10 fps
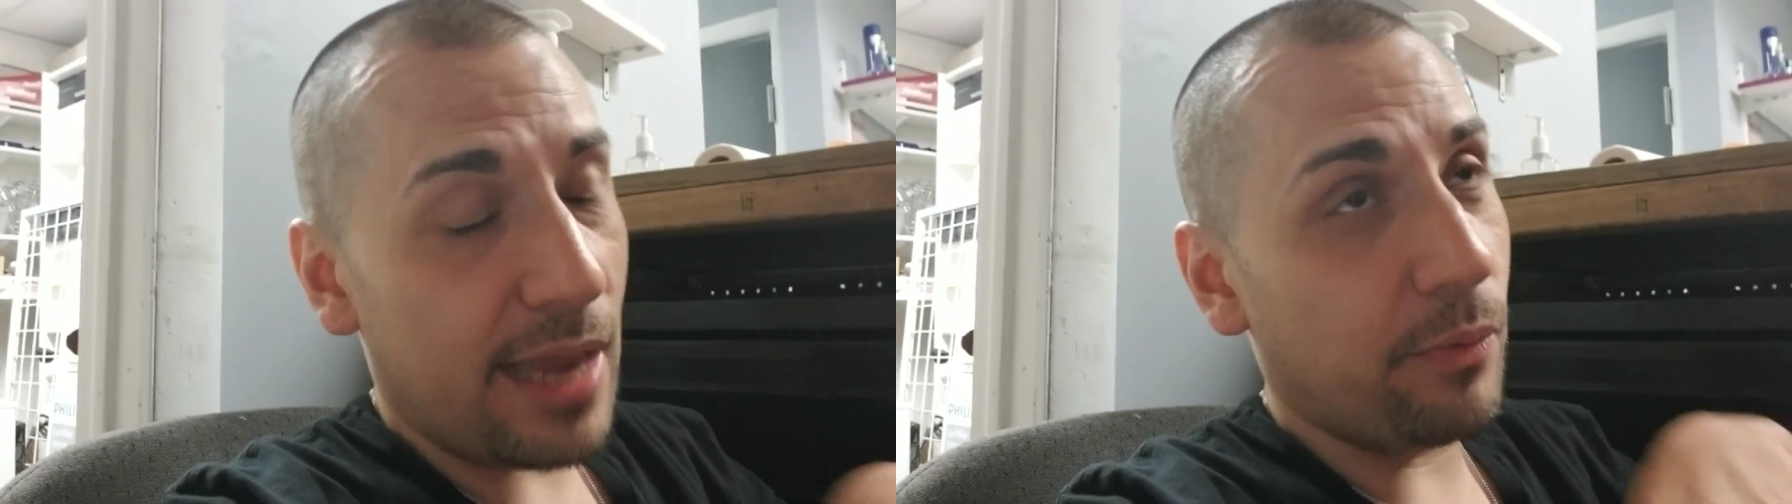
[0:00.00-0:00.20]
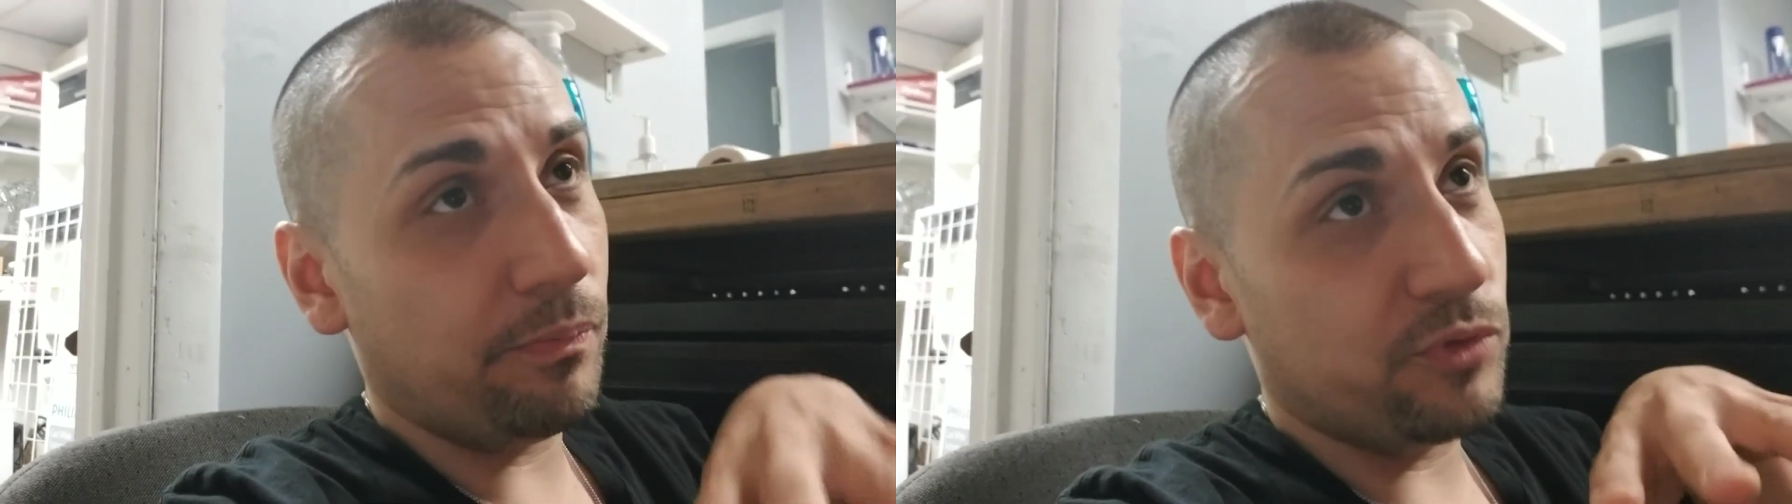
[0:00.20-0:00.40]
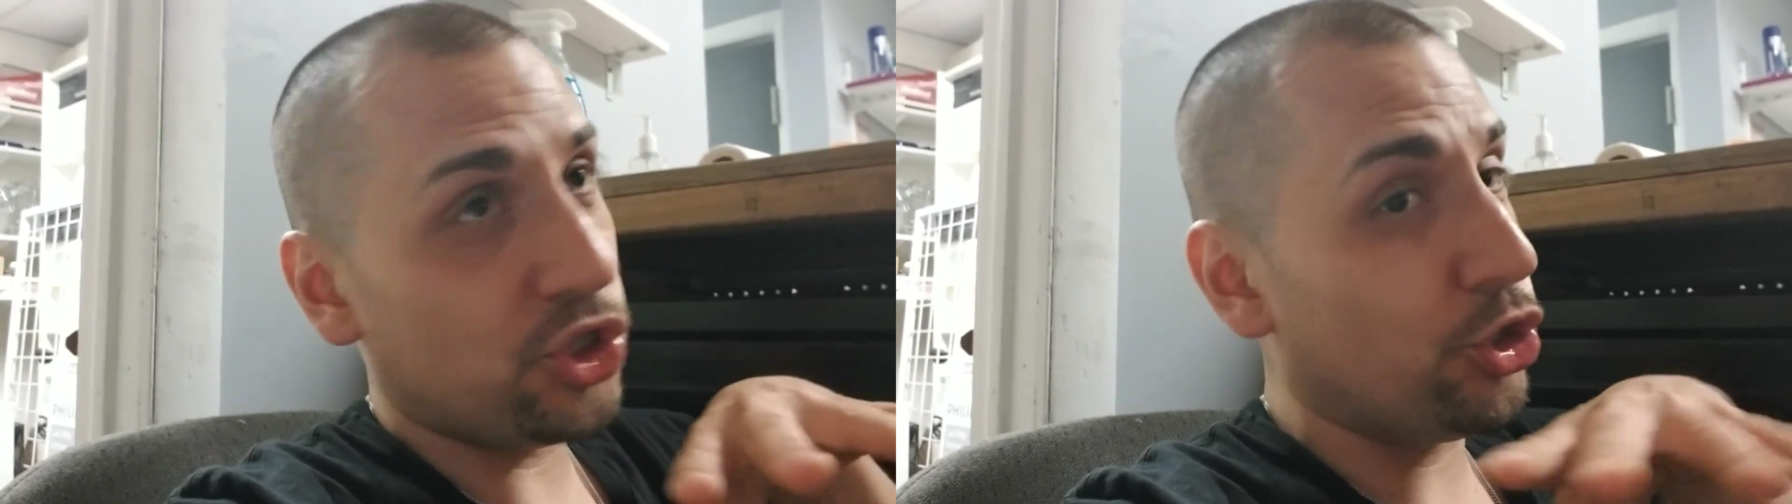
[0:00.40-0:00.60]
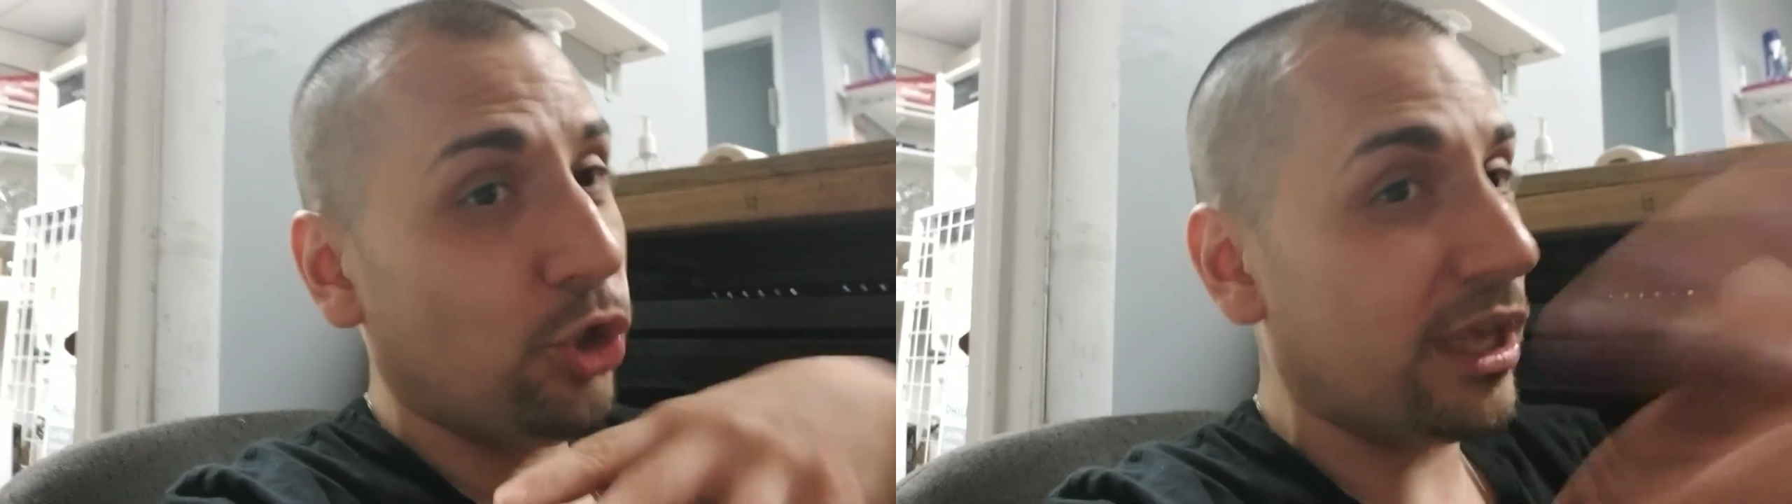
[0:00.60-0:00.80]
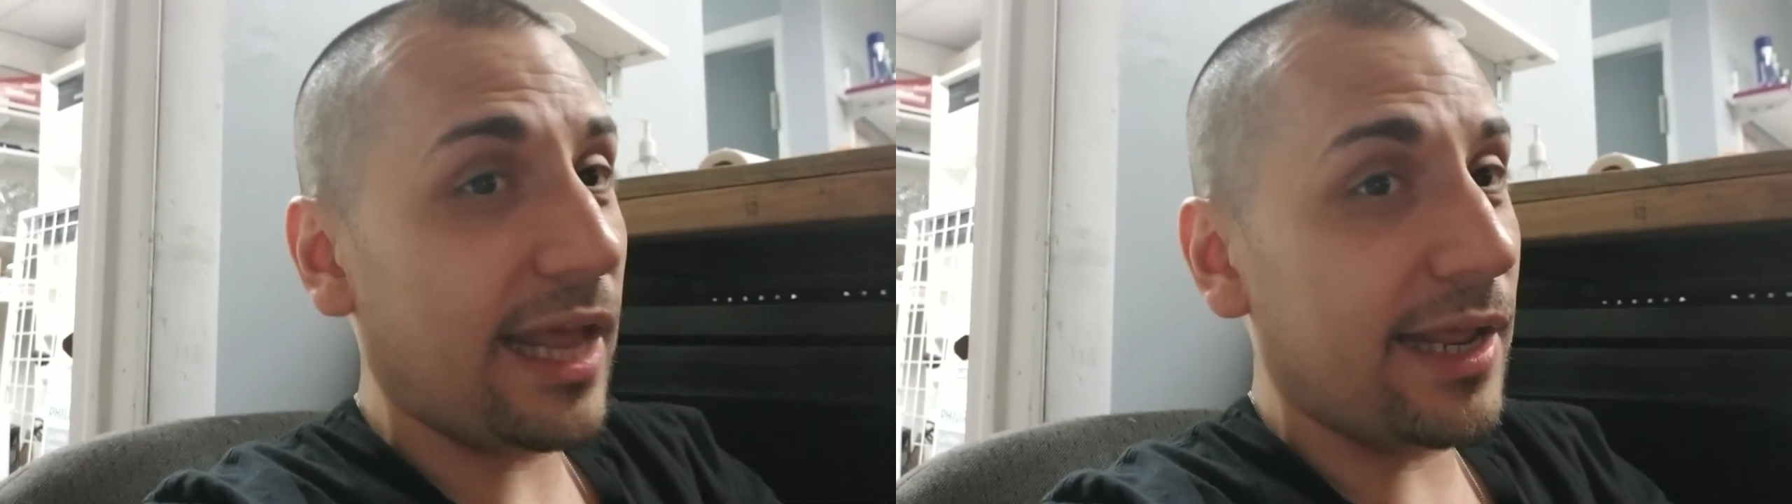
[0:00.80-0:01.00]
I'm sure
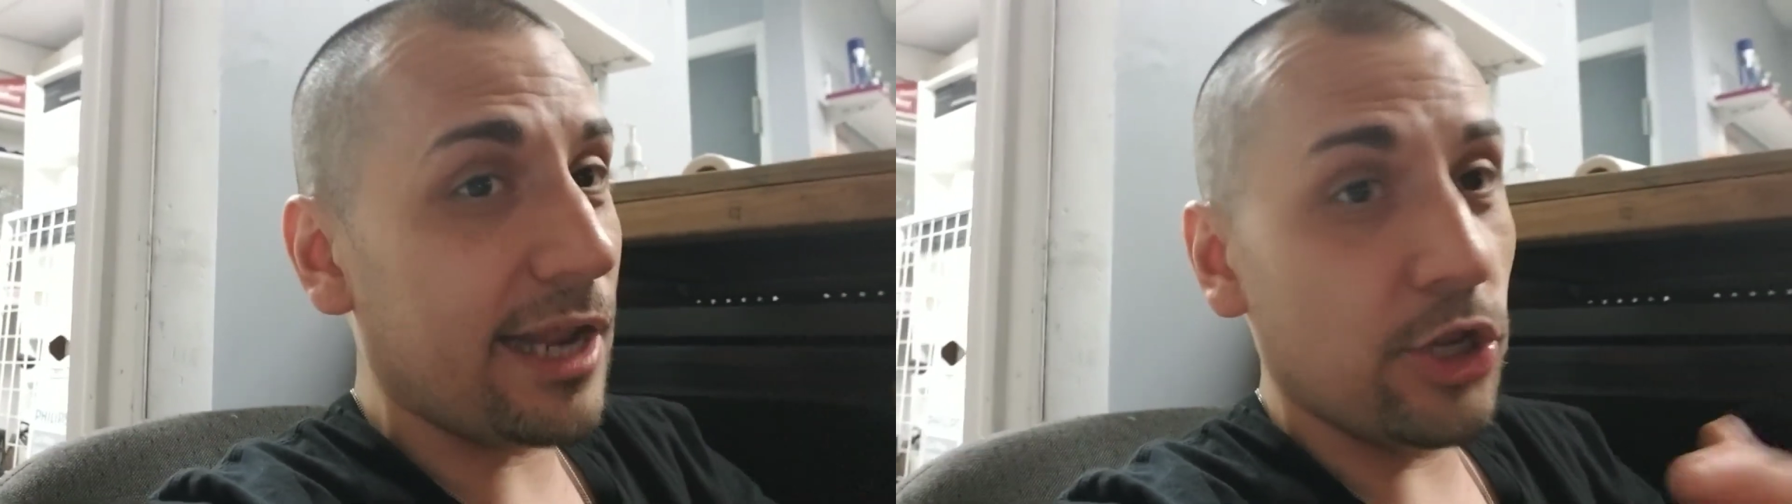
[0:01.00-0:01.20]
you'll get it,